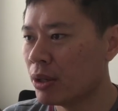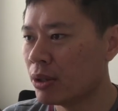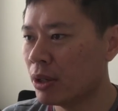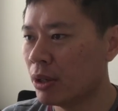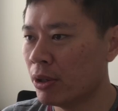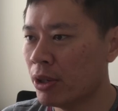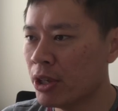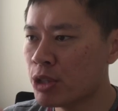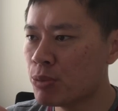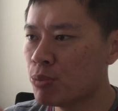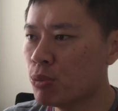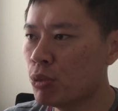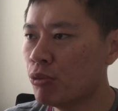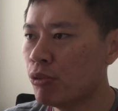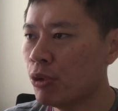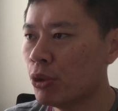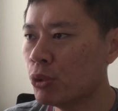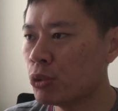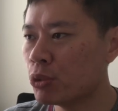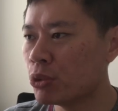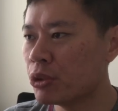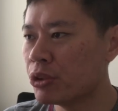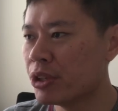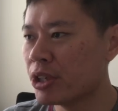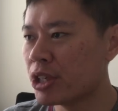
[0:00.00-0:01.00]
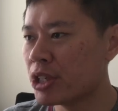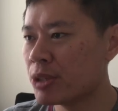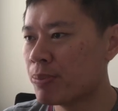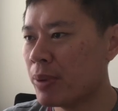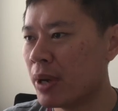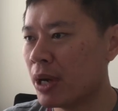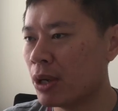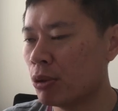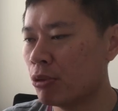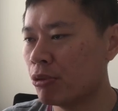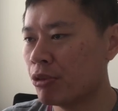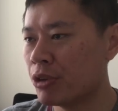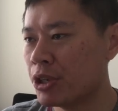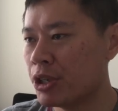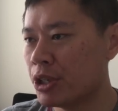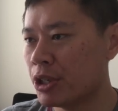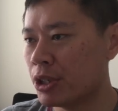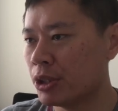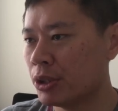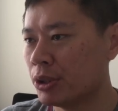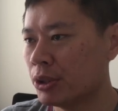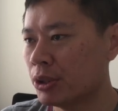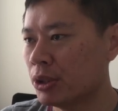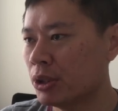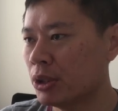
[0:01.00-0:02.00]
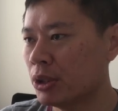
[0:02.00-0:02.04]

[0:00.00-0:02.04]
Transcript: Now let's move on to the next part over here.